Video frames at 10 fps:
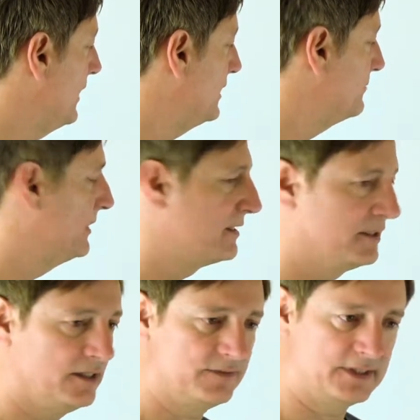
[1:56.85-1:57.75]
asked
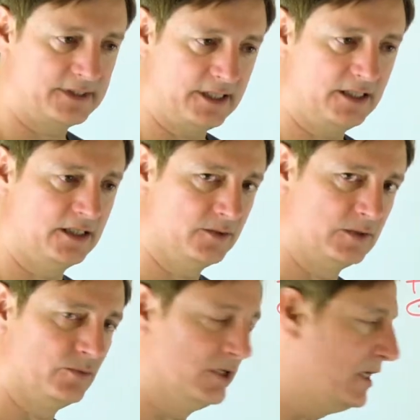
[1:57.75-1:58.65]
myself, the second
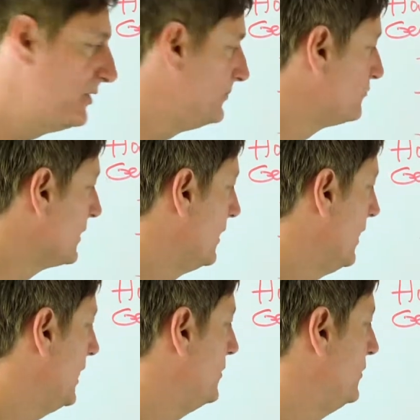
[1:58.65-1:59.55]
one was,
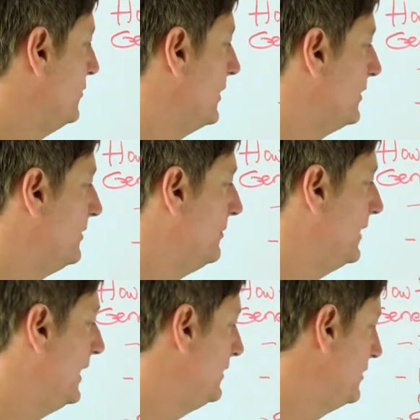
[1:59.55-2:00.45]
how do you
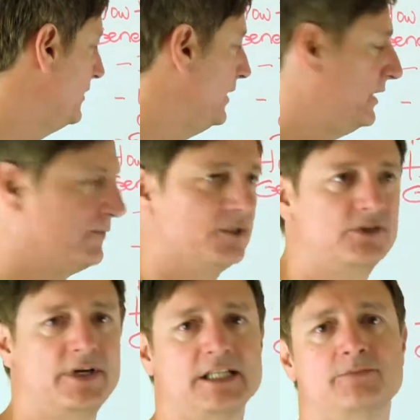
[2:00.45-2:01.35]
eliminate the need for
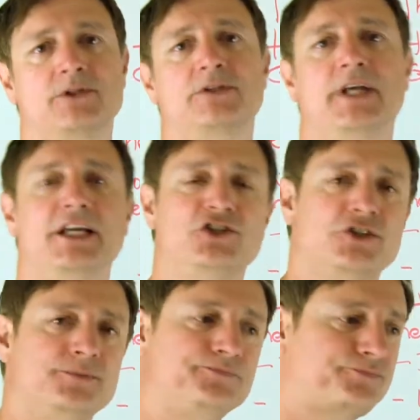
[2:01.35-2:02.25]

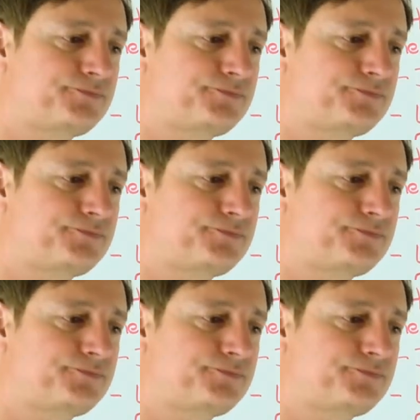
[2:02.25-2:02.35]
transportation?